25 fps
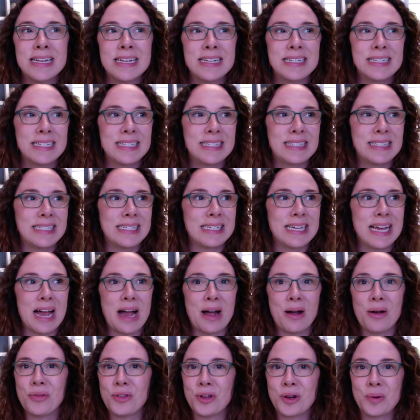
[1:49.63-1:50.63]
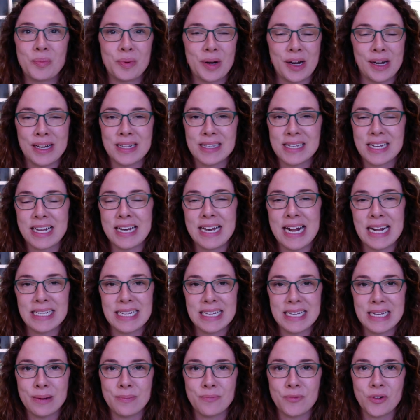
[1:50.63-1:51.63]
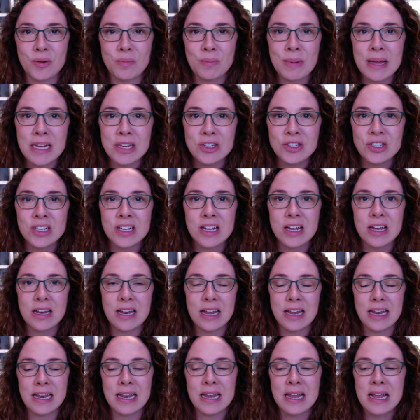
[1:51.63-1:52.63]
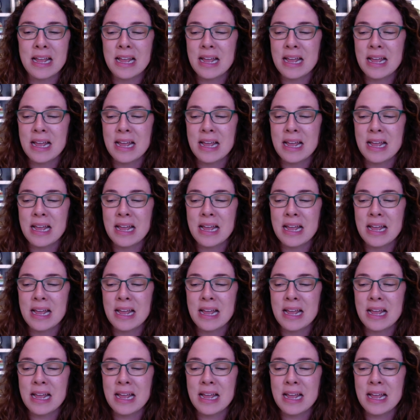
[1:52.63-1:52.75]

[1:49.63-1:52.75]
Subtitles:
to see how their brain is connecting information and